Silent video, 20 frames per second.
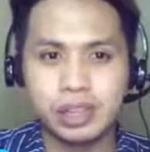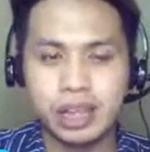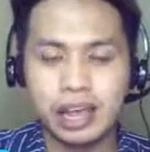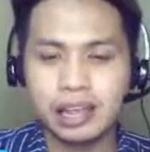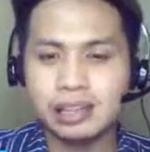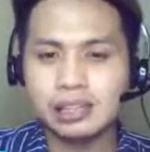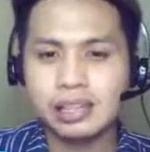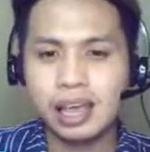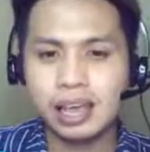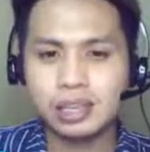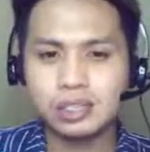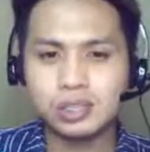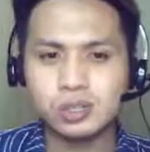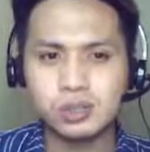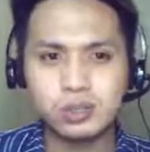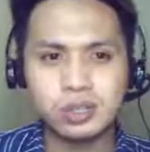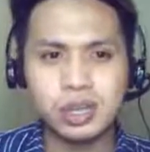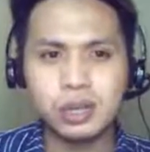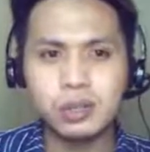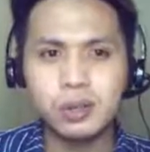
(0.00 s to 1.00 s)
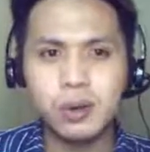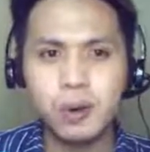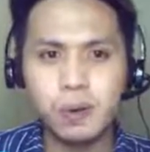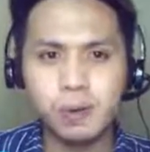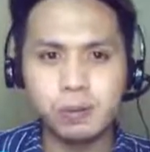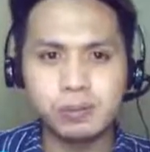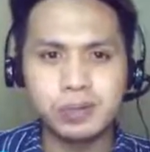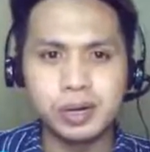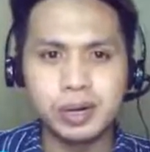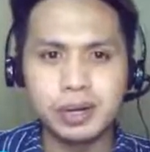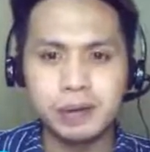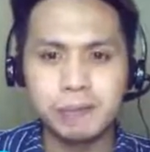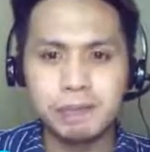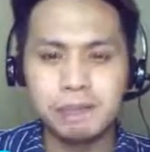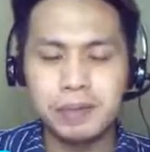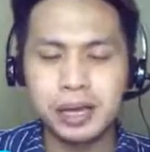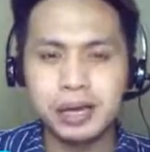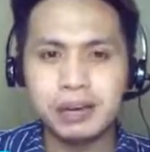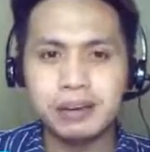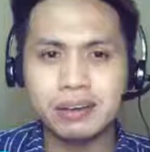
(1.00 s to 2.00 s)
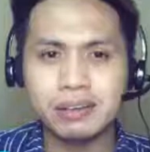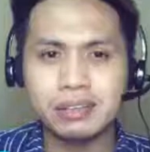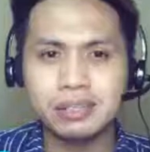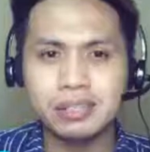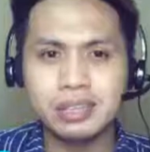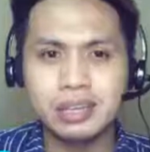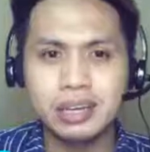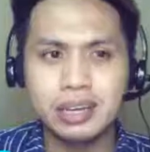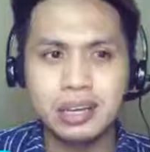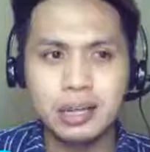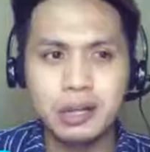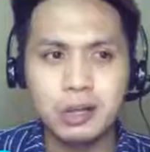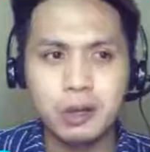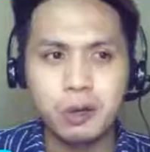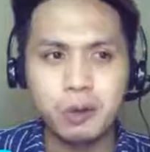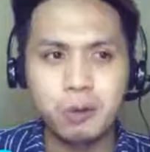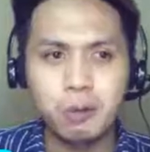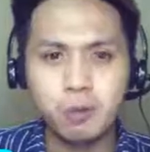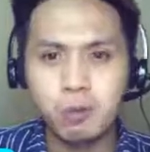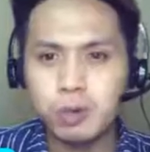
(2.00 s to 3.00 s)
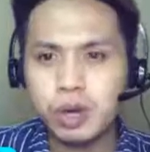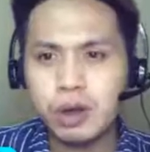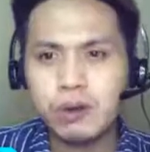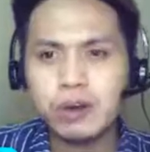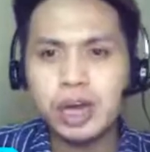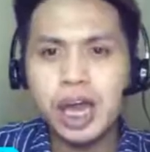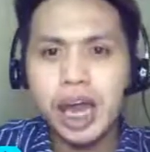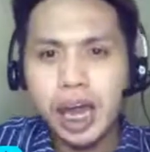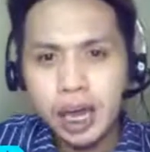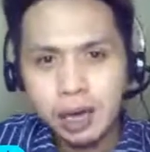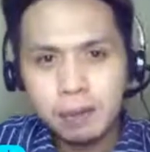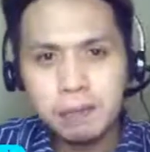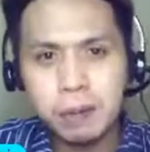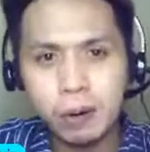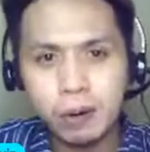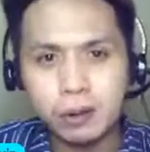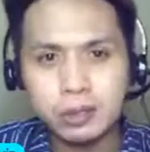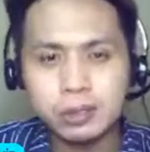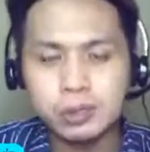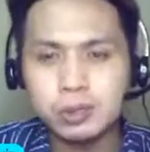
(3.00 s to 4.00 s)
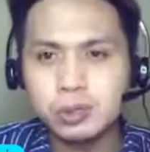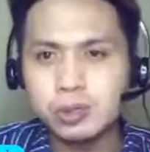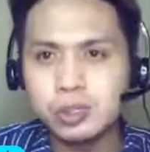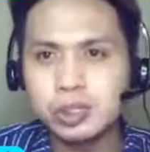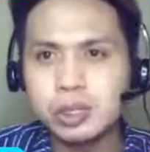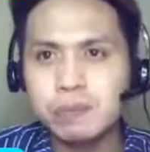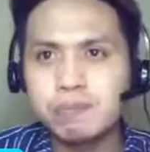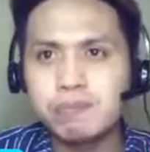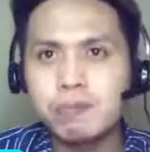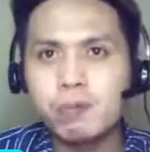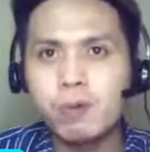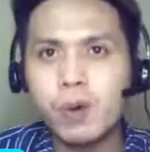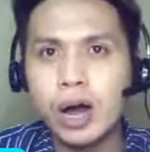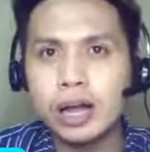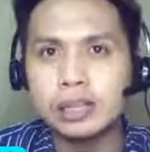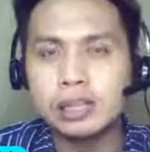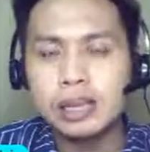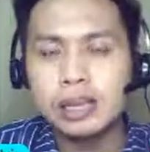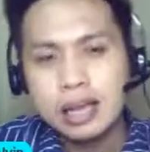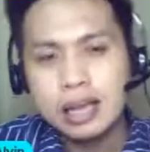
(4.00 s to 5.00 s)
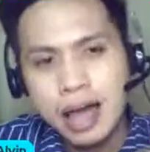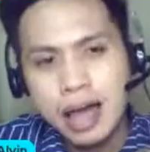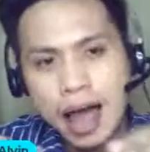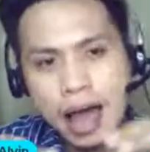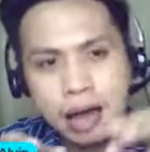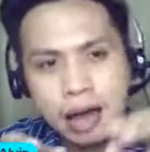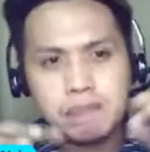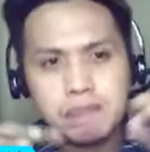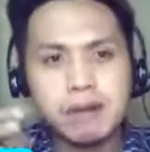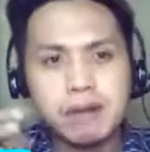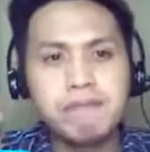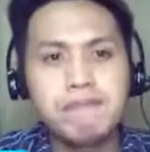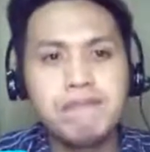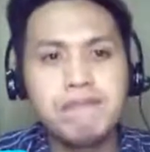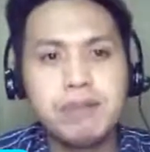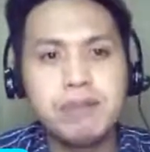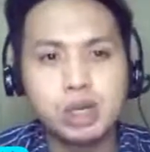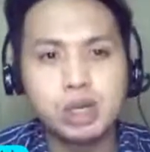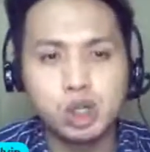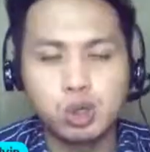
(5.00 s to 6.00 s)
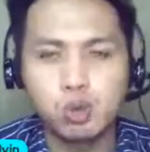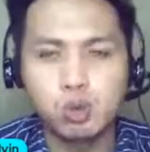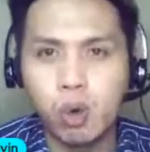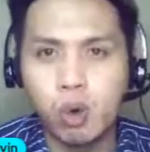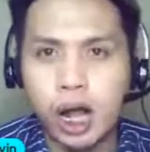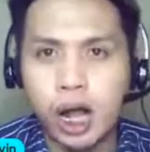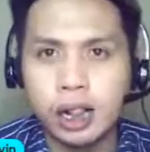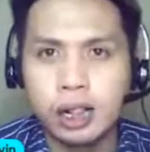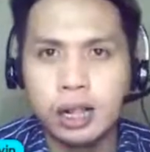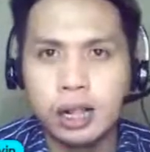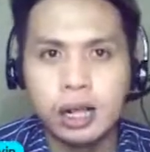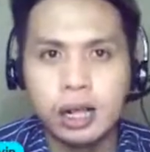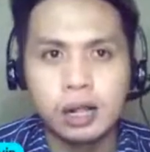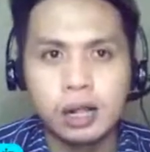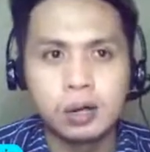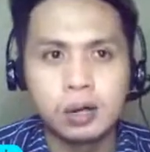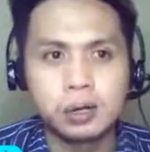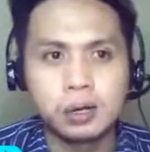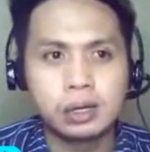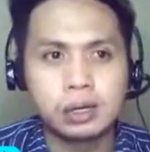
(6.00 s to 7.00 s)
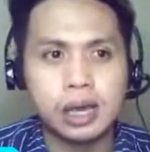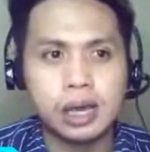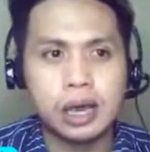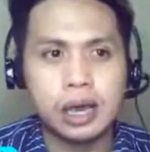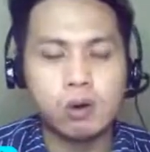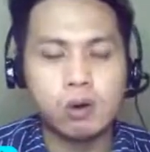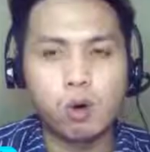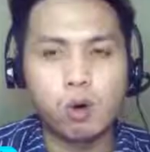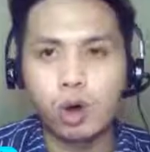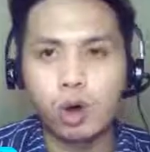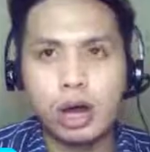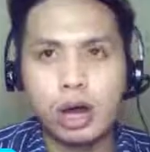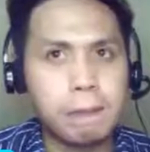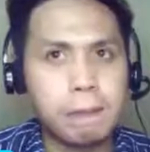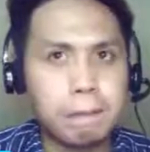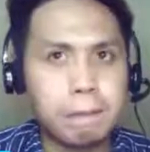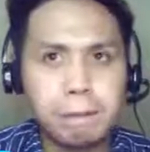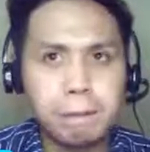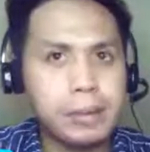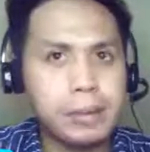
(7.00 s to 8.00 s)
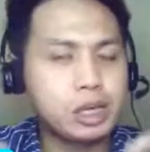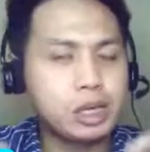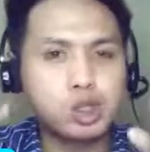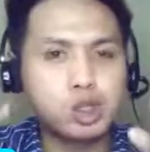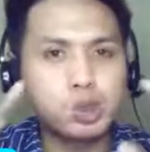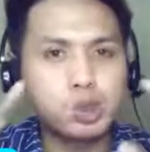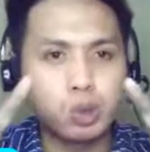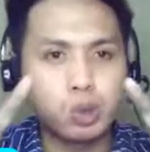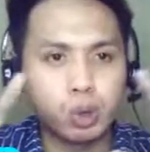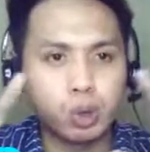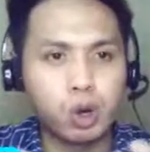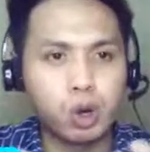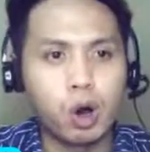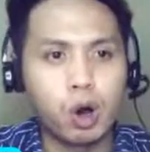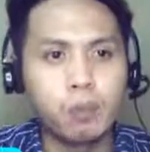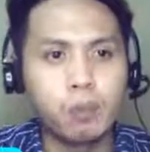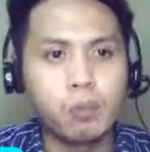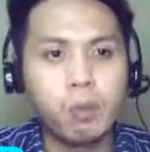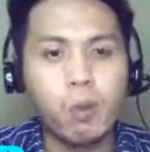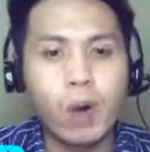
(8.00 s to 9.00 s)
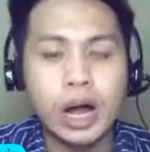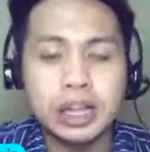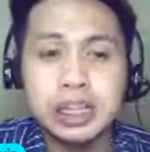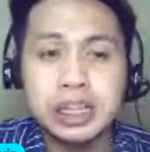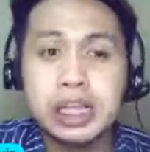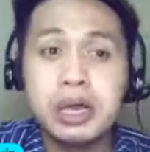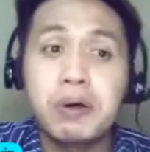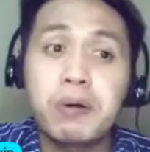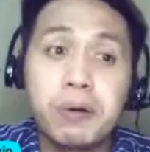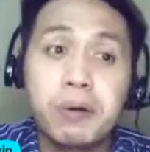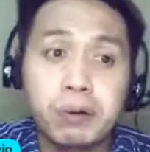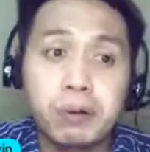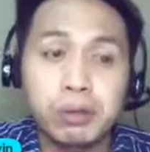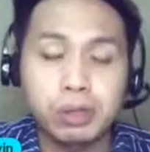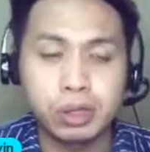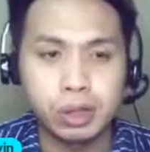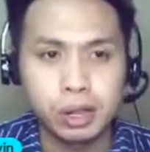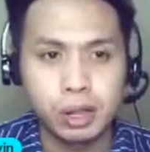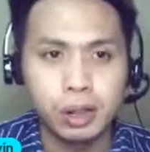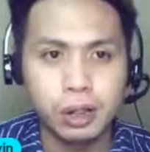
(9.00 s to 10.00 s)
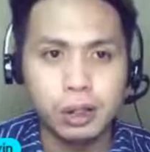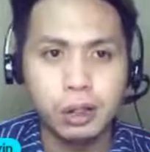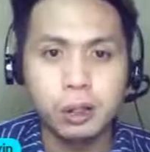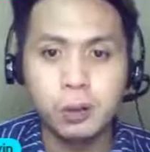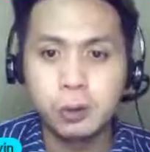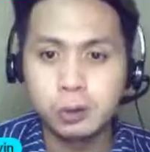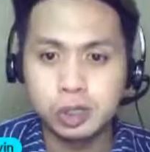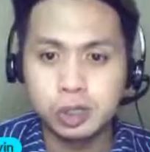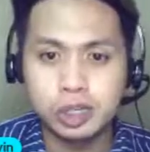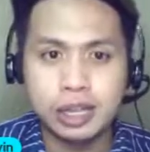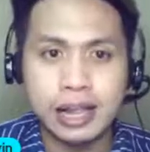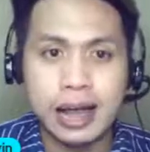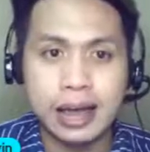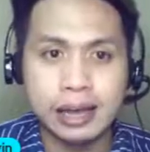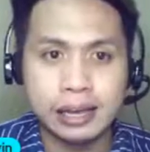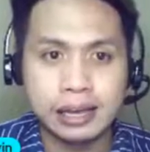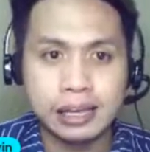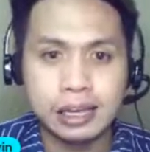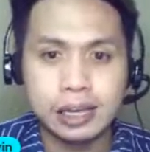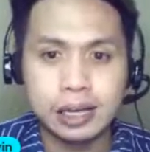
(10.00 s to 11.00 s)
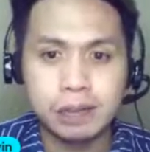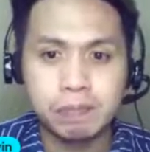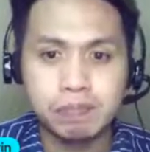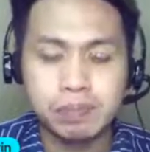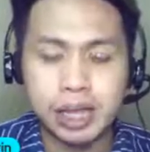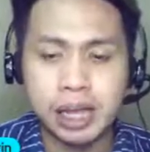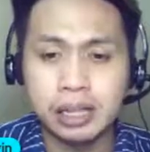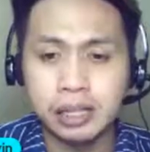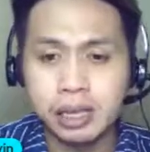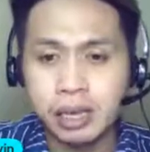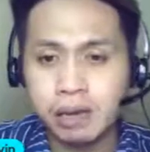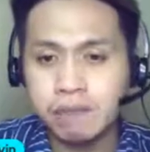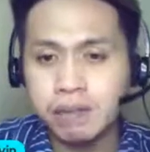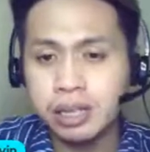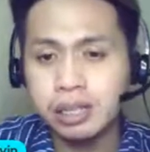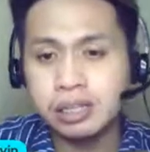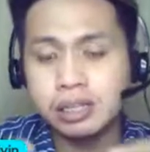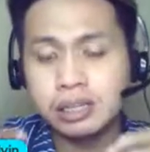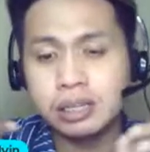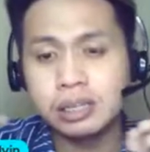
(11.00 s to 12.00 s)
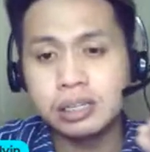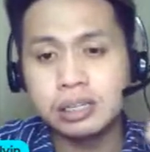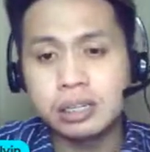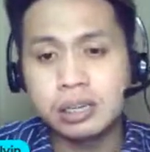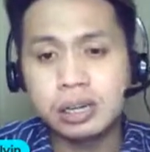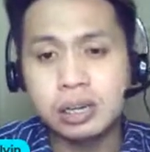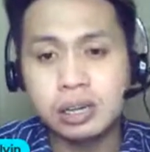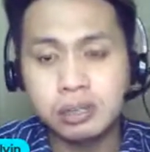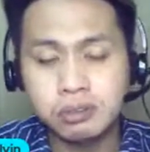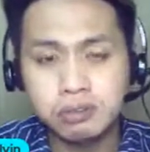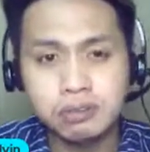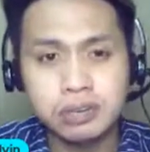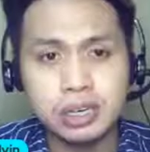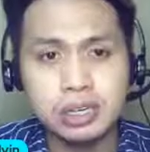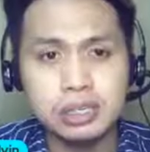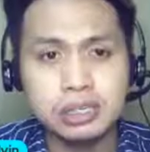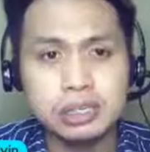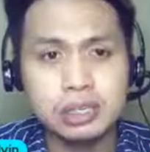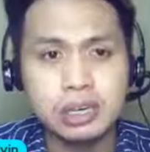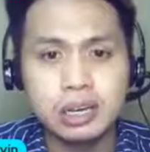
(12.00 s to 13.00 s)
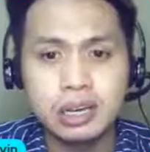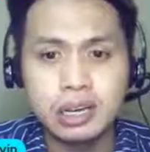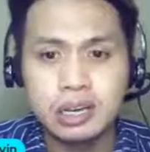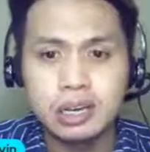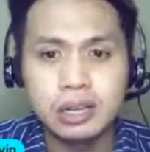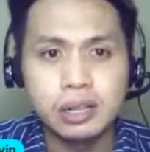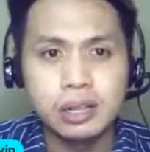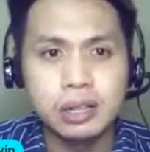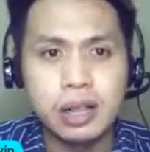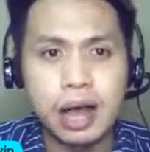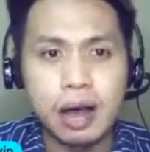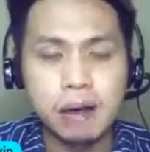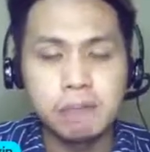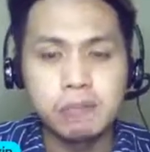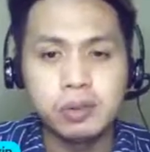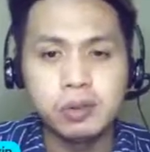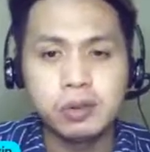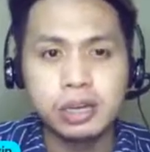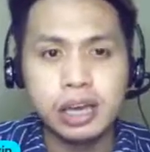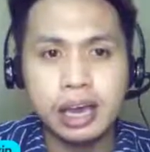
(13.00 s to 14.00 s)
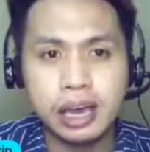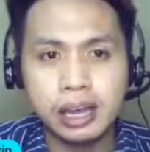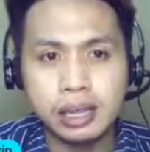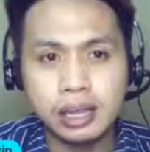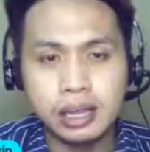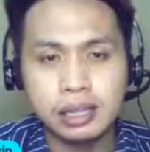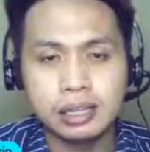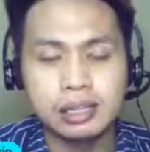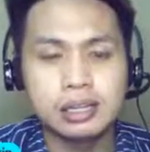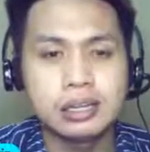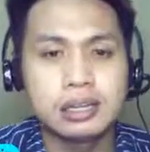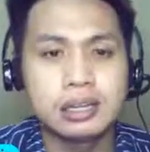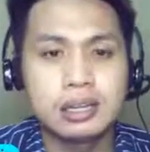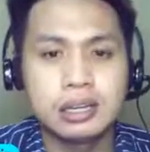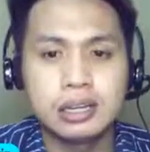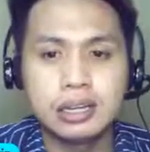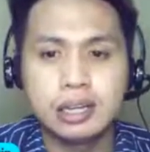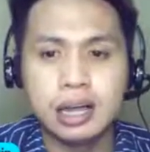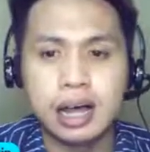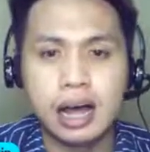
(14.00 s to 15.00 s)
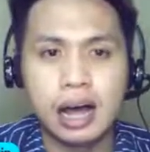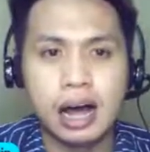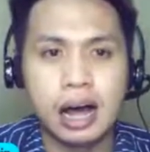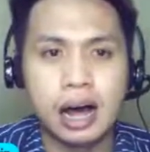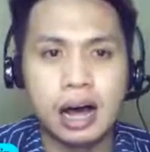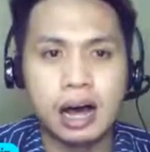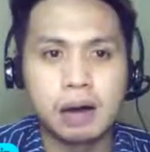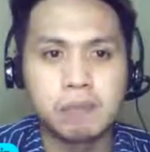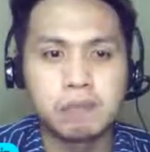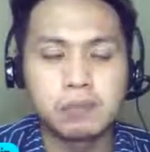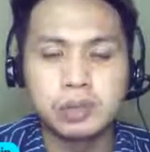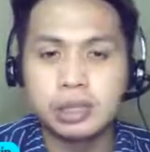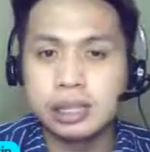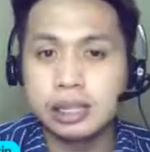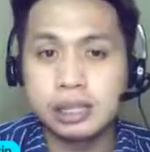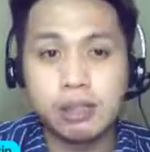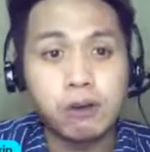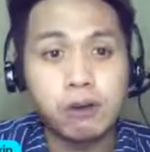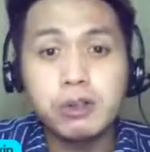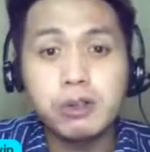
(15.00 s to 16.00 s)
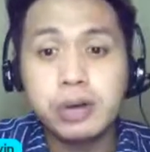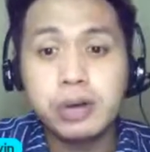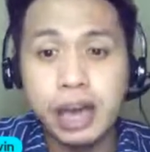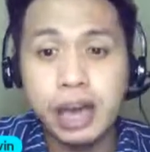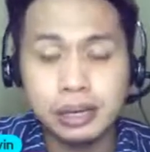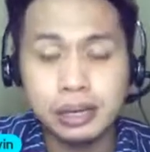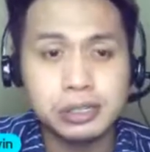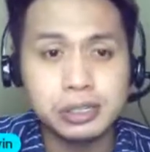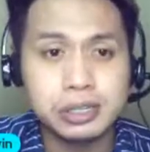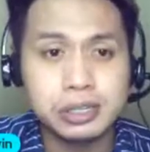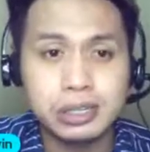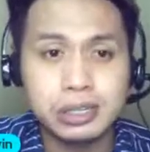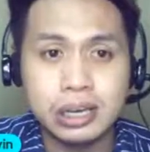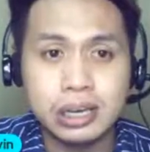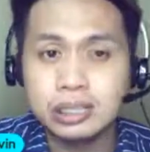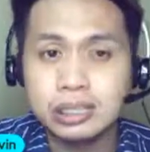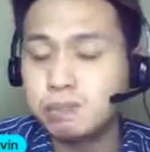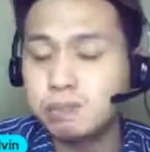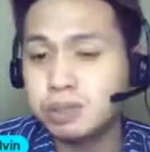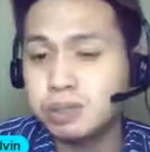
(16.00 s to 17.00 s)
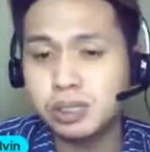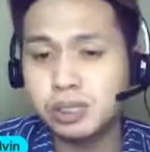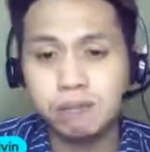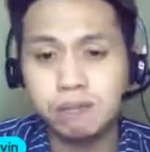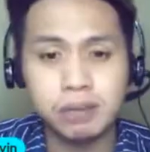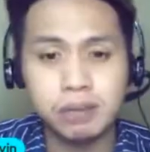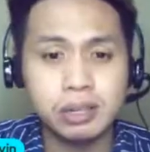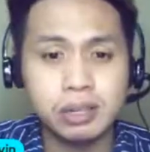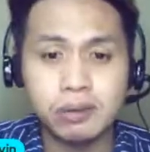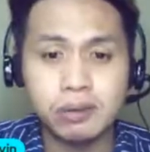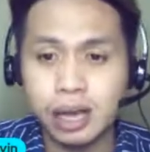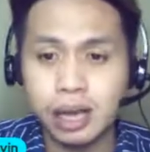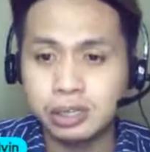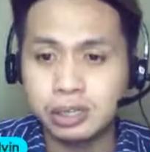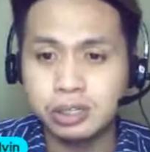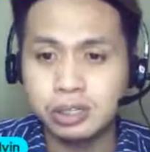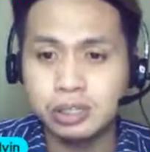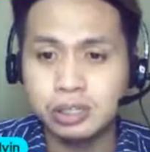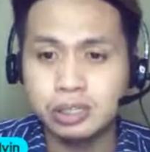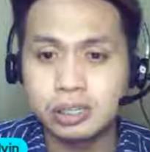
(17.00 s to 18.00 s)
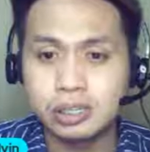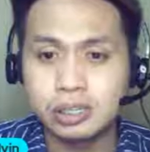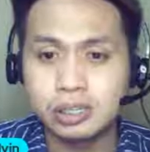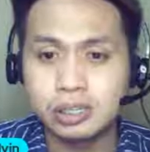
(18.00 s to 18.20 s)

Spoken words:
And thanks to the globe, because we are able to somewhat have a visual, okay, or a picture of what the earth looks like. And even the countries located, their location is specific location,